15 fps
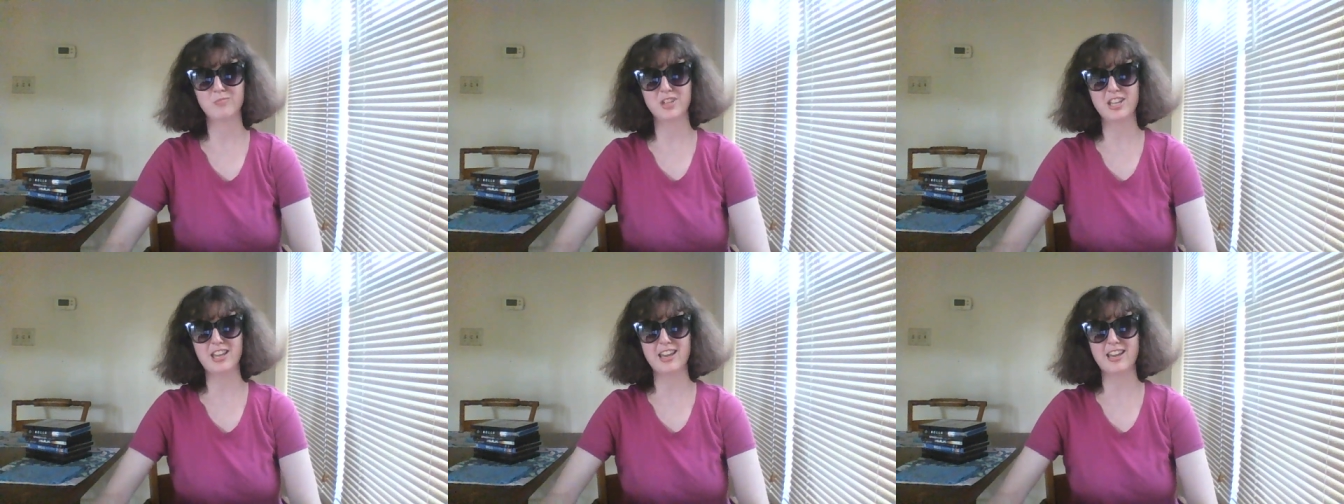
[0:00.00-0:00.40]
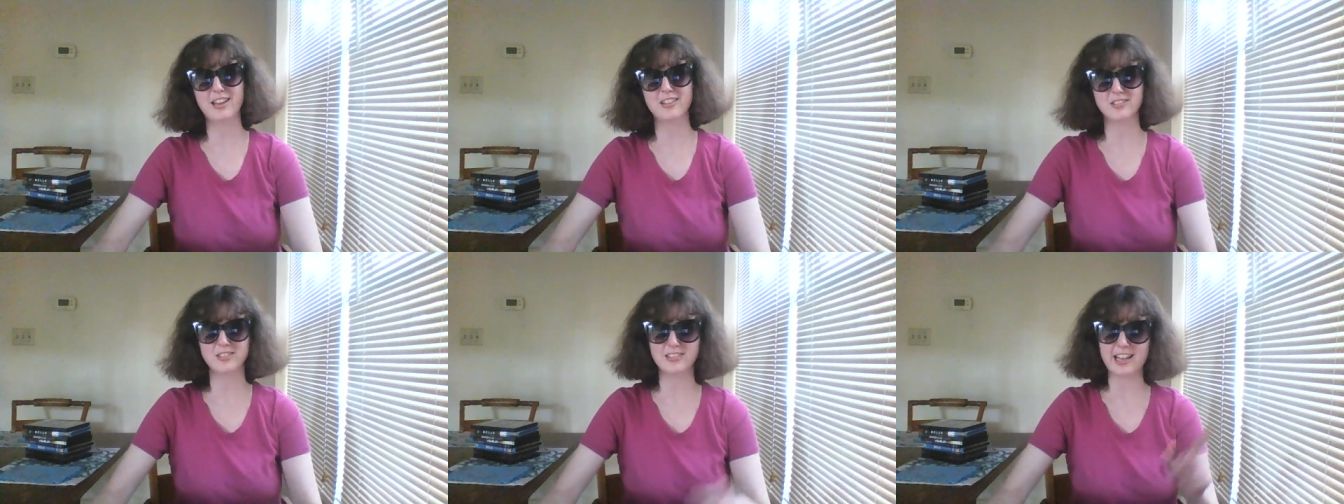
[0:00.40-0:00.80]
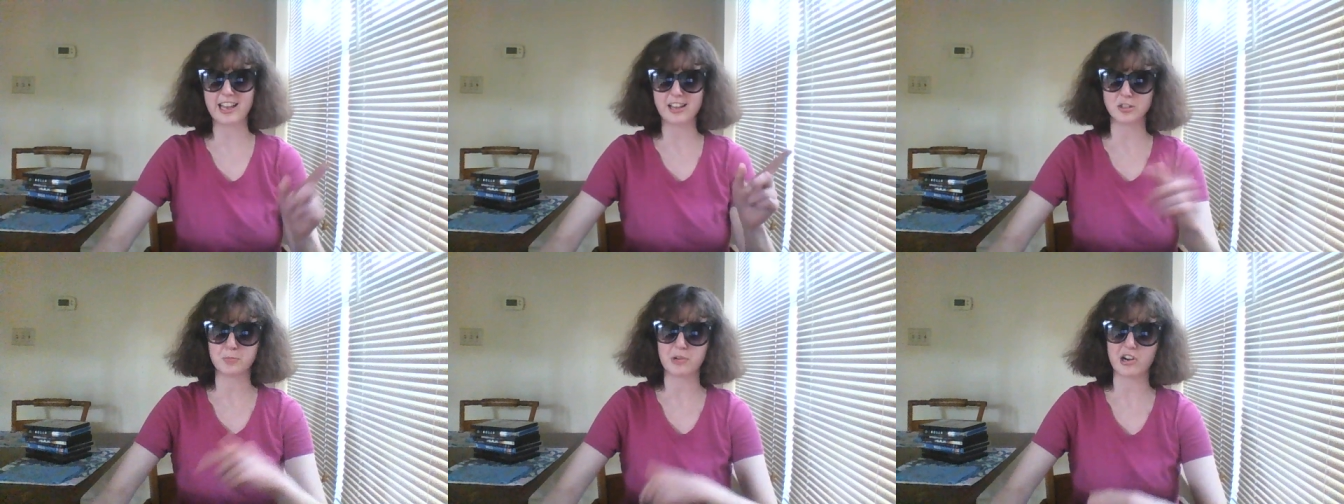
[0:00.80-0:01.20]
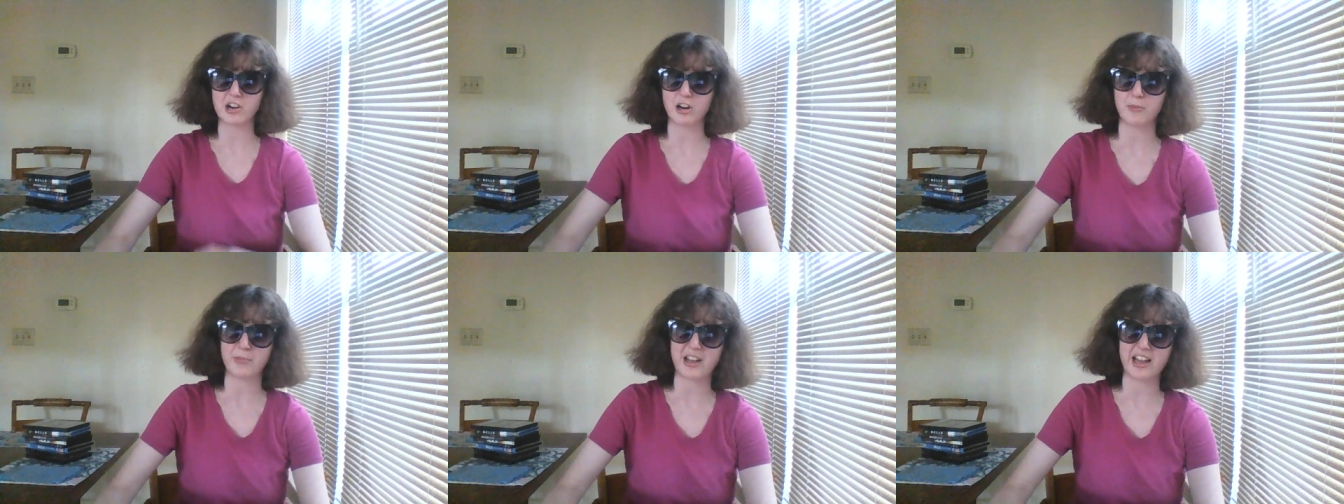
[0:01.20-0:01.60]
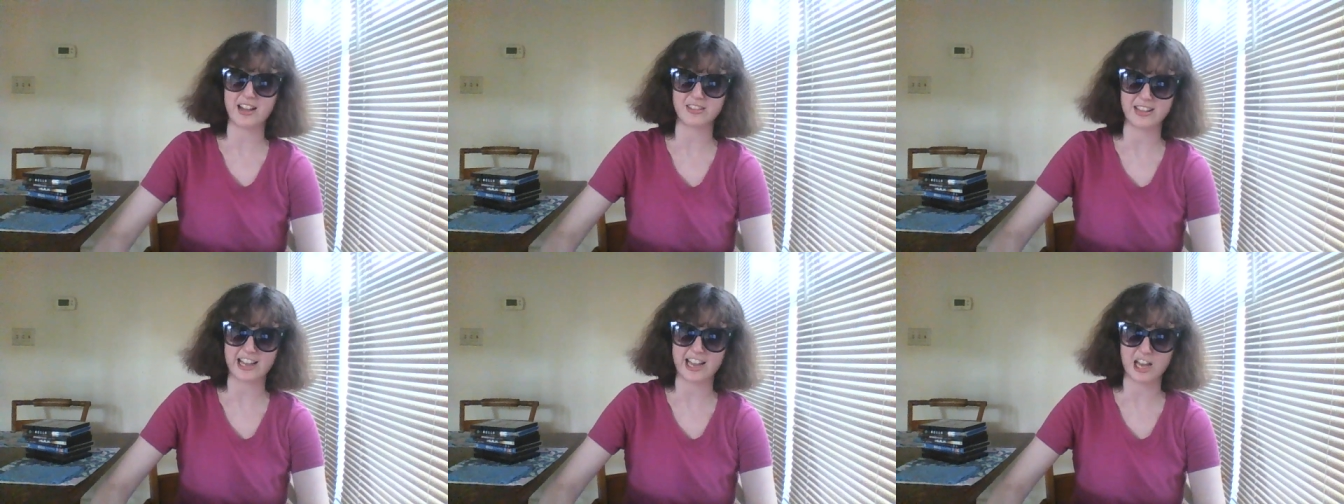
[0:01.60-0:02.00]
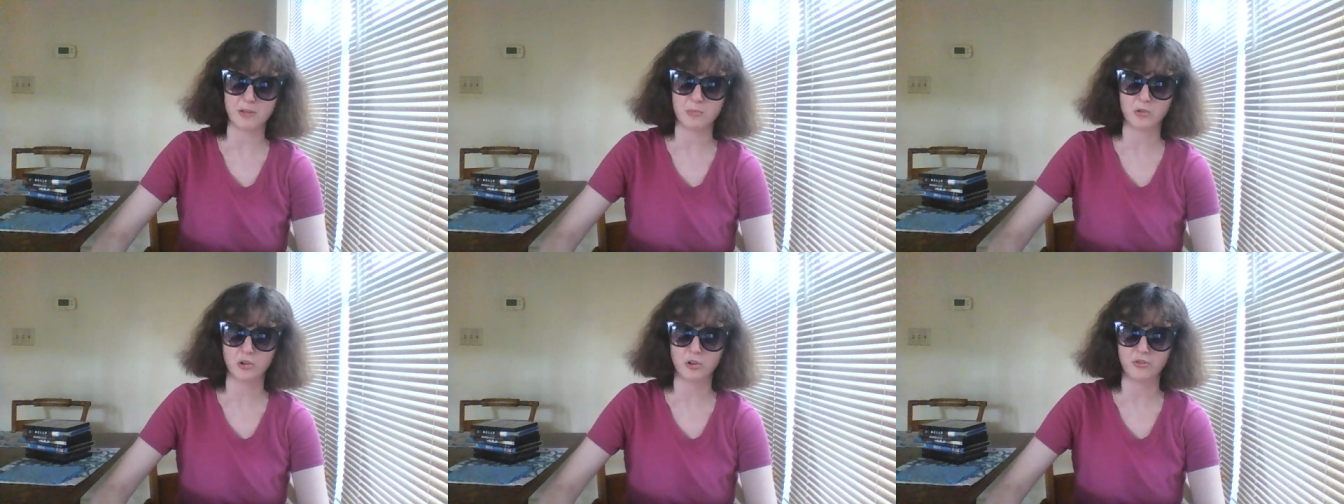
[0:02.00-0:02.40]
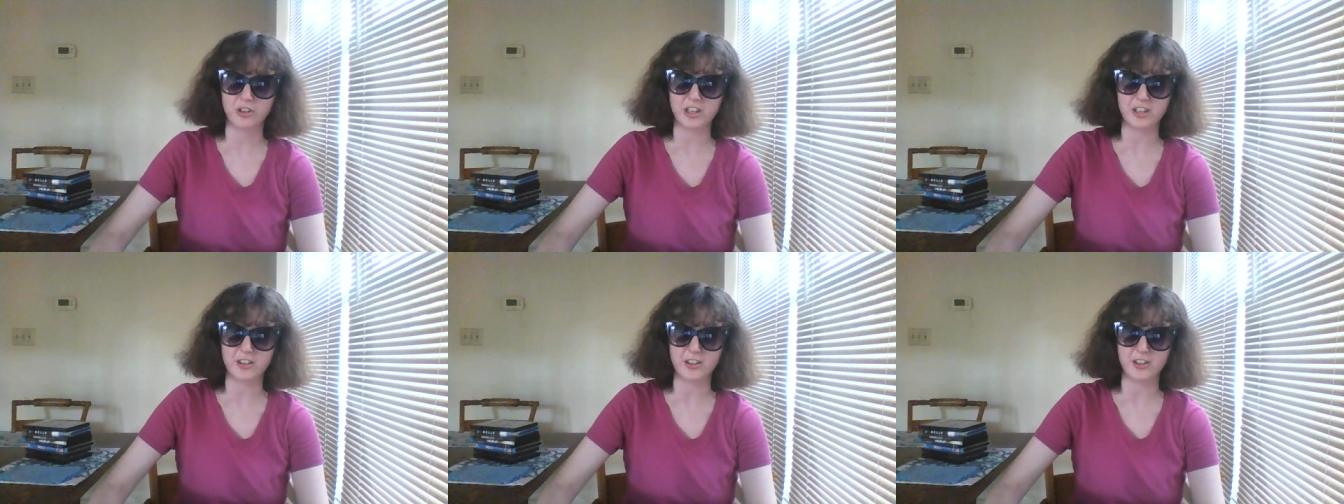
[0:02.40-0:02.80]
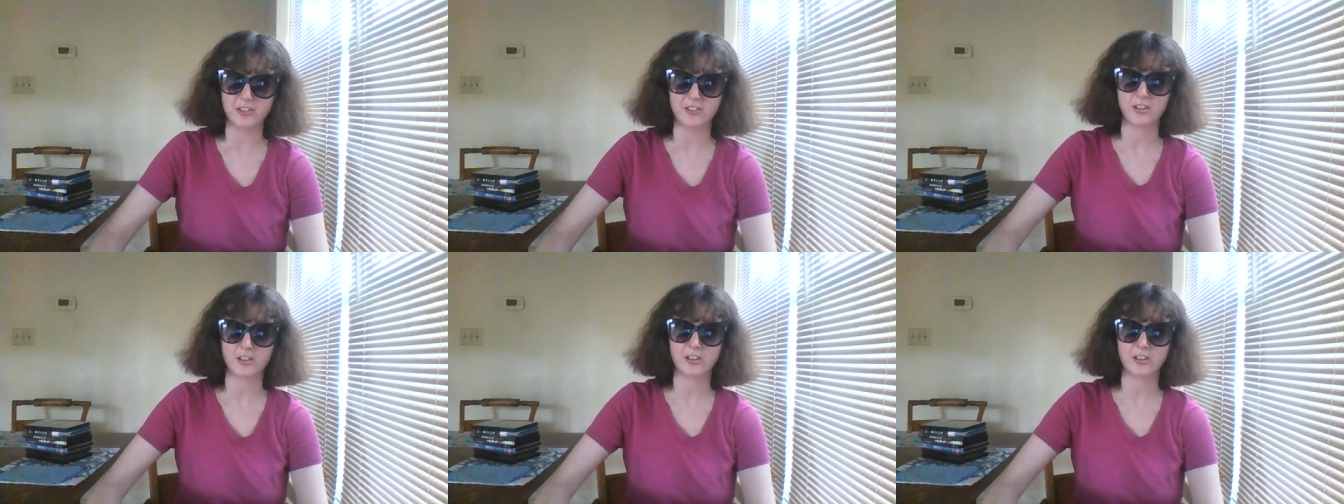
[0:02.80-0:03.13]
yeah, the saddest part about that movie is...